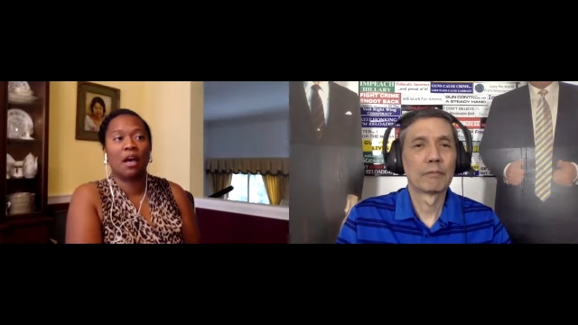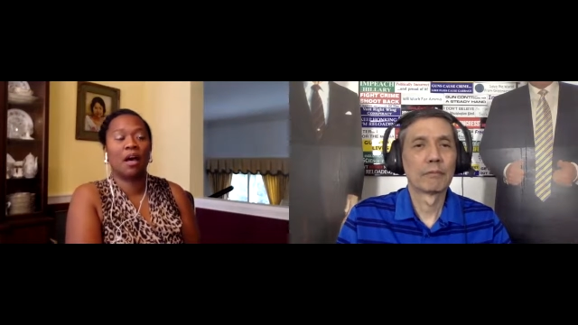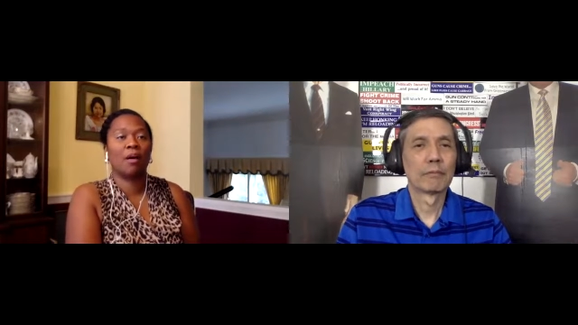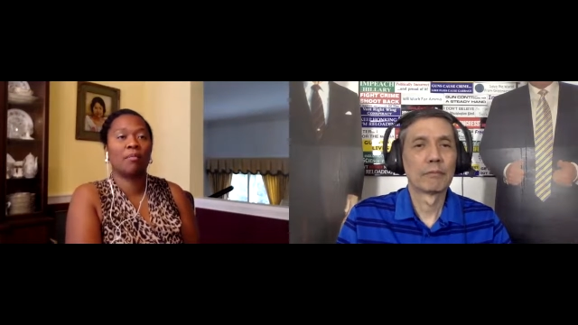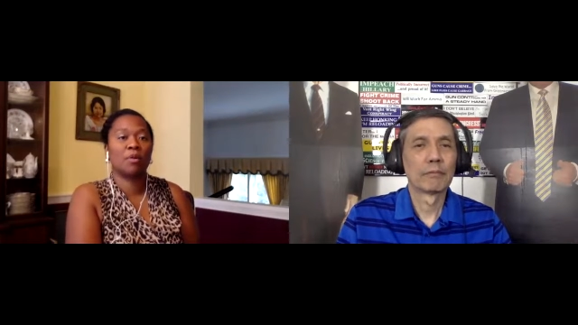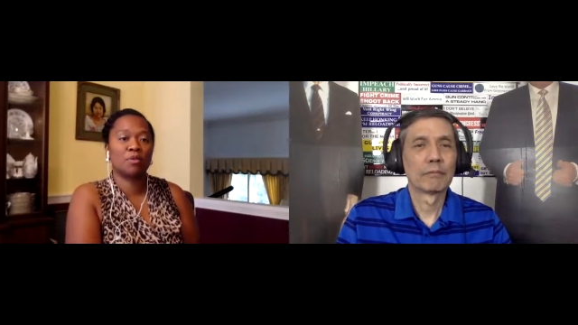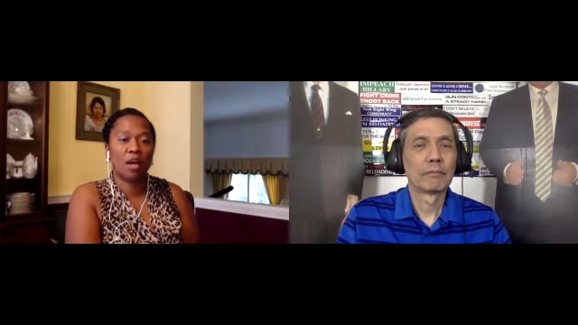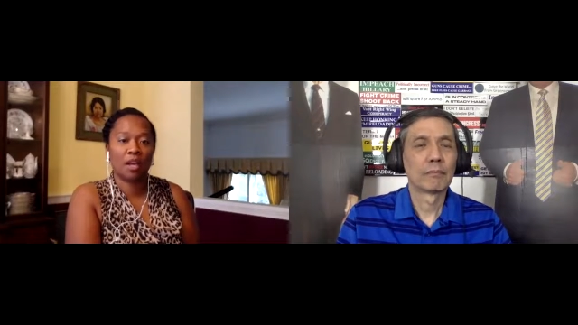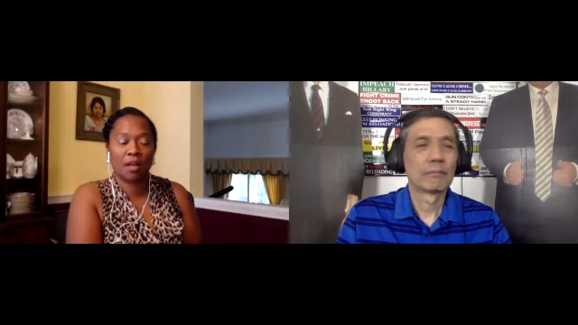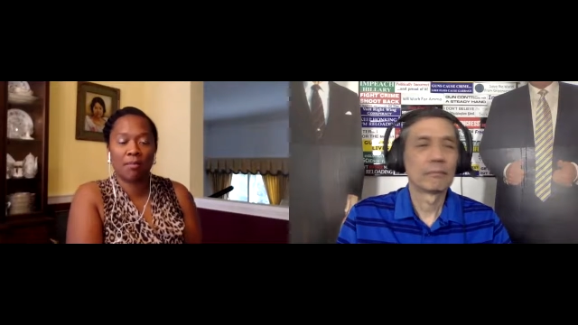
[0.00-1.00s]
Speaker 1: um, you are
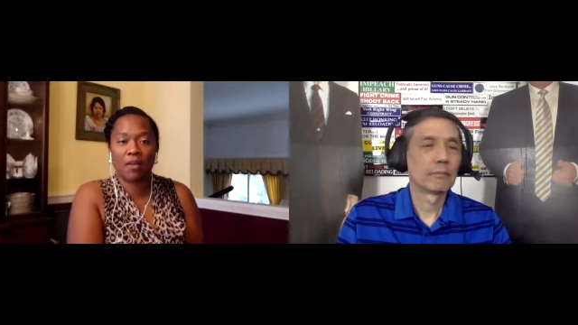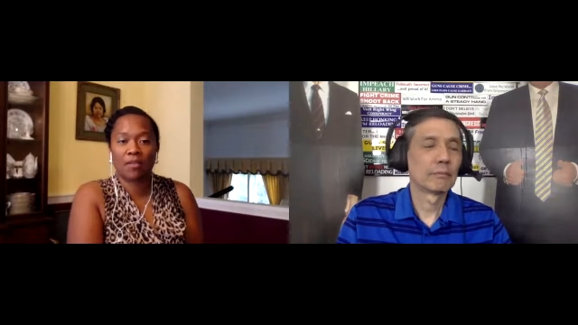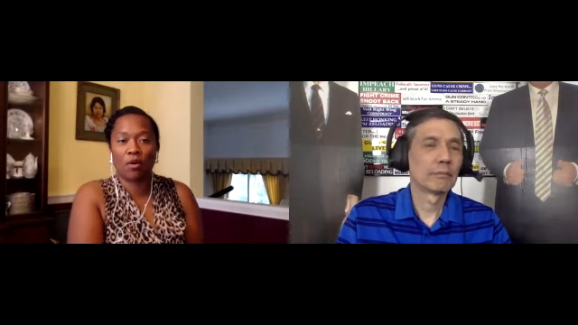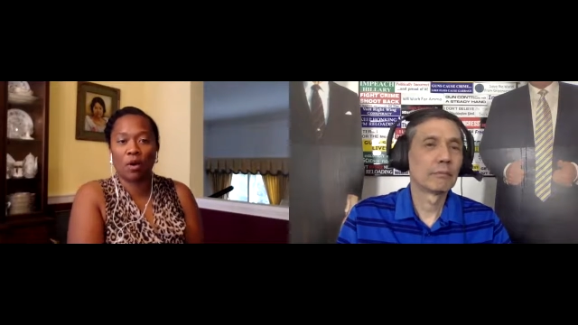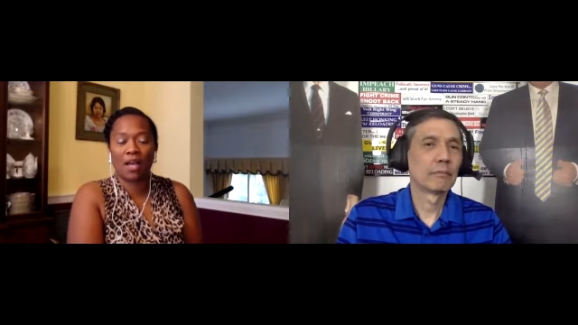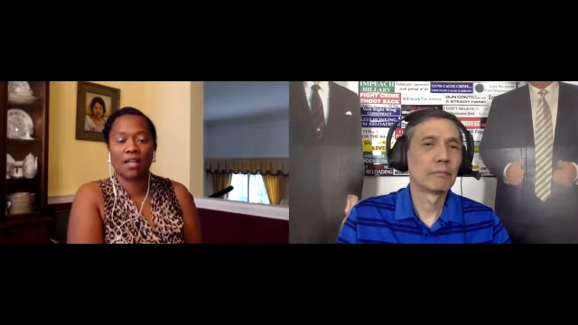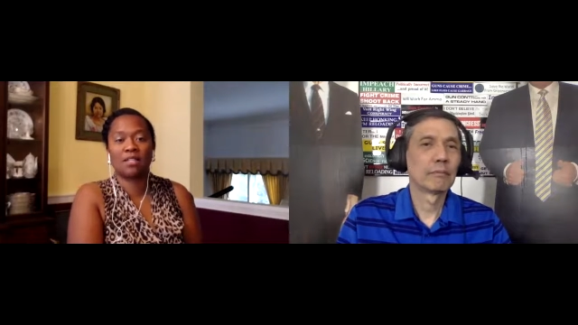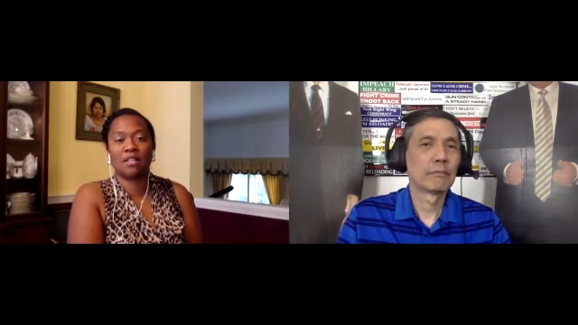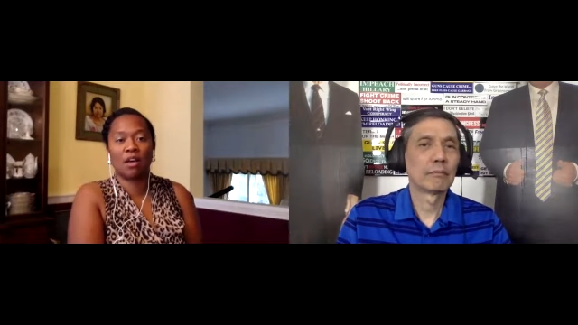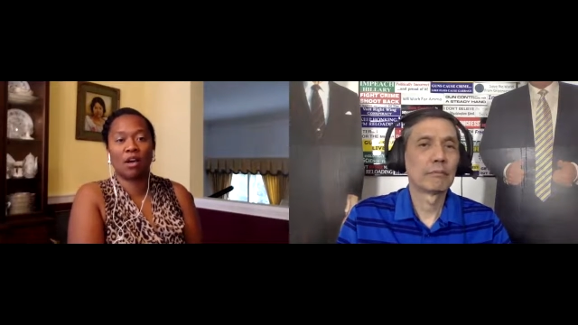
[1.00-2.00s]
talking about the whole
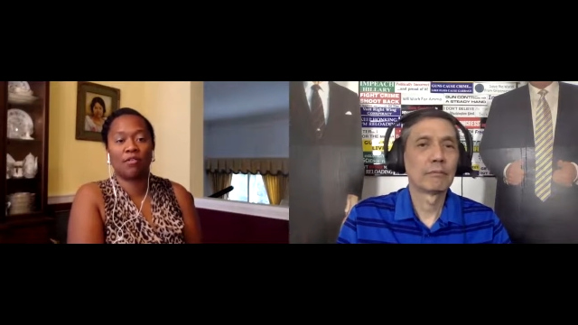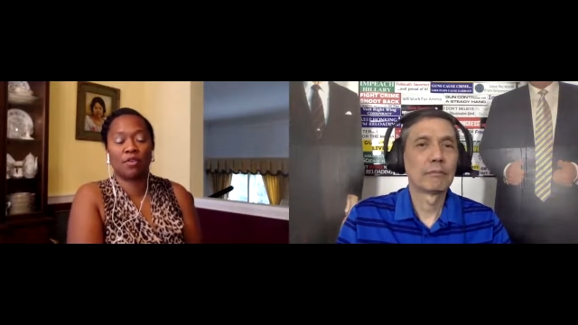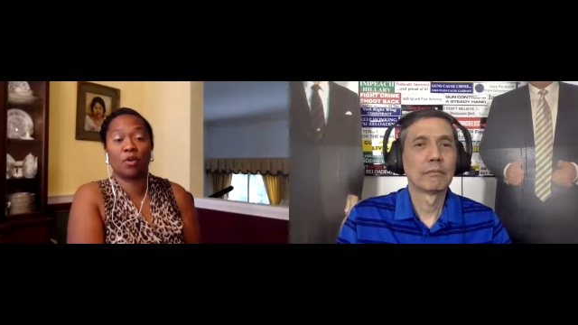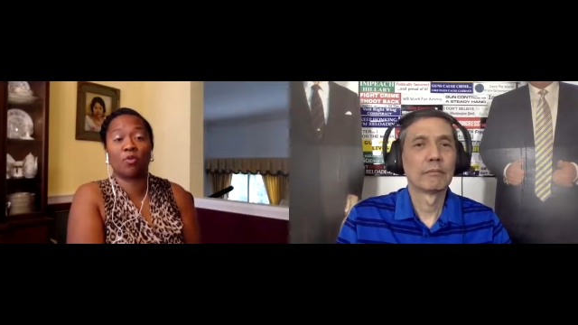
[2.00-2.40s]
idea of you know